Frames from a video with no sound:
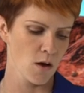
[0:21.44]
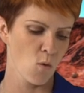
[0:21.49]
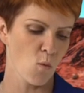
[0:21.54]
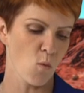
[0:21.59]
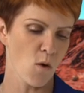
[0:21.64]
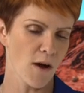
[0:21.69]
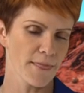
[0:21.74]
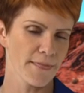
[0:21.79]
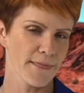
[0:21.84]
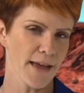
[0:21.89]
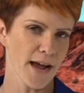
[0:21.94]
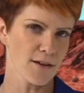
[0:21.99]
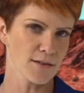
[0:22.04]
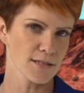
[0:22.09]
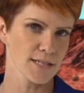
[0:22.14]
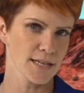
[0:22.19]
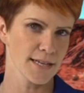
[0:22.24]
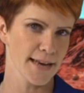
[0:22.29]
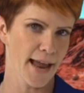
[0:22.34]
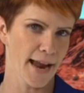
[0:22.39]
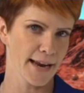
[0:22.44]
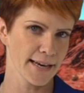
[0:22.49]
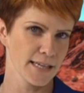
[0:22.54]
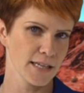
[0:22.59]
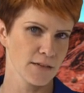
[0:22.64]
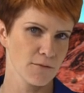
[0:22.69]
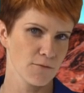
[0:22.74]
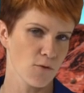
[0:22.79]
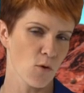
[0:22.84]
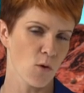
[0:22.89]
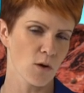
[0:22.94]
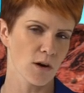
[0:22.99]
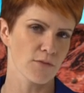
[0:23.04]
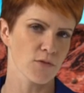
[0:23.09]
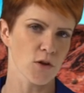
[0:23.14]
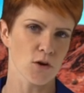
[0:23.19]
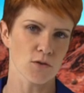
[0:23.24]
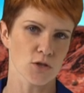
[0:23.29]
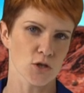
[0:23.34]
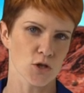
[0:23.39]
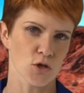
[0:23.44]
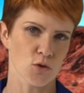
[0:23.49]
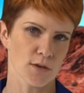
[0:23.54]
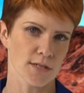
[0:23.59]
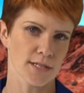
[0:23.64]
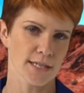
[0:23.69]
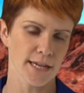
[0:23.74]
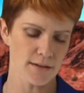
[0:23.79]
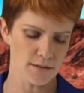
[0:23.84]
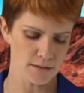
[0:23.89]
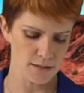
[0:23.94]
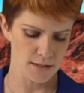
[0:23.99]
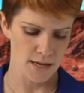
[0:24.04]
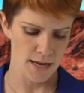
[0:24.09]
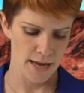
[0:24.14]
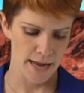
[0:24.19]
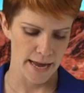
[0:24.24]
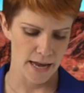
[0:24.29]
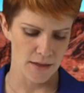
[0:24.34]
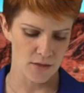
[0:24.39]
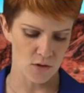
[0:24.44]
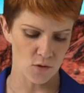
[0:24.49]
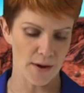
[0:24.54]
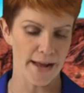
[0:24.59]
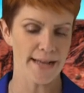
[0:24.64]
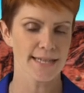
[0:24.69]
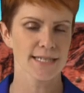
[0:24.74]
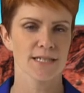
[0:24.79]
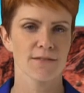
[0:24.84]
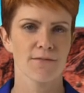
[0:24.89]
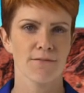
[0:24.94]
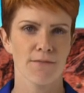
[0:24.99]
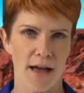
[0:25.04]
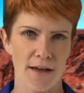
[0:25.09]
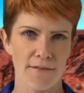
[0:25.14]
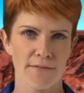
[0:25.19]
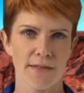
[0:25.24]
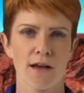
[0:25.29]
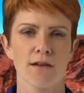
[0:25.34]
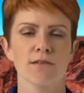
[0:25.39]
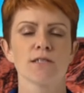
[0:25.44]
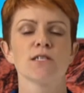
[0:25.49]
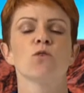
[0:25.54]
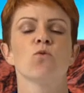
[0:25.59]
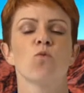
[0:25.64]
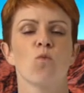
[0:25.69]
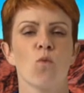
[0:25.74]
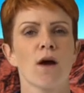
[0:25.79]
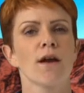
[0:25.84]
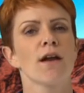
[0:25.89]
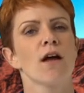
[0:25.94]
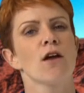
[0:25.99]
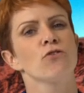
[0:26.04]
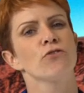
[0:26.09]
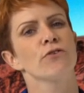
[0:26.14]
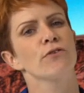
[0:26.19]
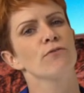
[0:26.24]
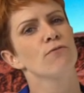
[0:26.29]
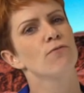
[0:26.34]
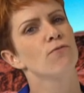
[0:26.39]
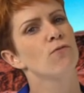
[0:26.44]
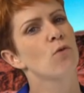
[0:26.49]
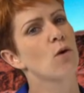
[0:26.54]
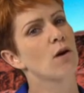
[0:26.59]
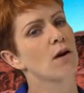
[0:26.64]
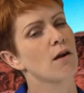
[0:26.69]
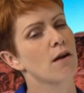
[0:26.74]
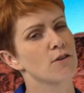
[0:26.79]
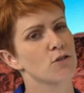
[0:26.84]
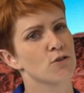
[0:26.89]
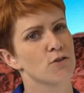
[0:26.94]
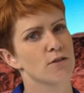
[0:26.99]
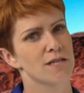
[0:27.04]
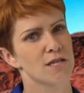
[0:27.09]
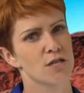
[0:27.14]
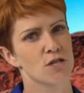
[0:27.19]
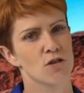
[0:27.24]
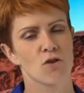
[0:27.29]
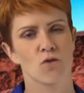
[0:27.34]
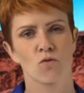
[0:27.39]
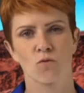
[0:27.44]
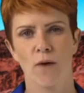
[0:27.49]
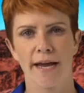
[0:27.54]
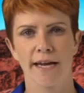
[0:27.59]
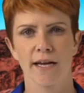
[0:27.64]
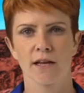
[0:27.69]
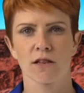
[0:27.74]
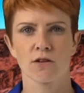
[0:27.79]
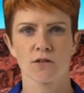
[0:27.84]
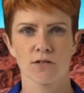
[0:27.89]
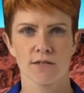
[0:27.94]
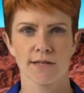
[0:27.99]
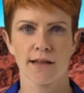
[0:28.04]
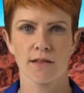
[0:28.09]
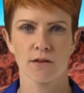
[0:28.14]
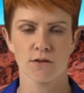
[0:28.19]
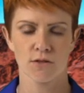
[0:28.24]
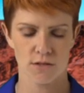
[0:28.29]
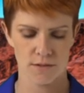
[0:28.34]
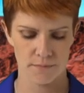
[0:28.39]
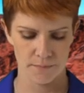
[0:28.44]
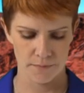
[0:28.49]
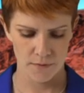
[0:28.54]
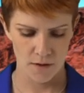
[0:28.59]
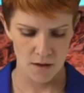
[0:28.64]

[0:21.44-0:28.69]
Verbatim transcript: 1,094 of those are short sales, and the rest, 5,104, are traditional regular sellers.